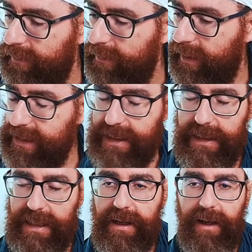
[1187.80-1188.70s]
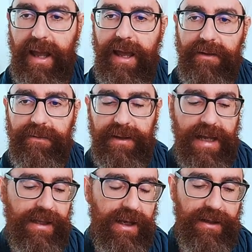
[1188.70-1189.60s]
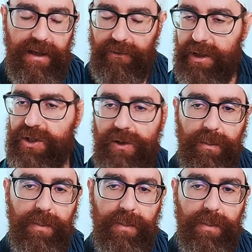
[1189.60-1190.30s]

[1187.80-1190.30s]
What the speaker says: there is an inner cave in that in the region.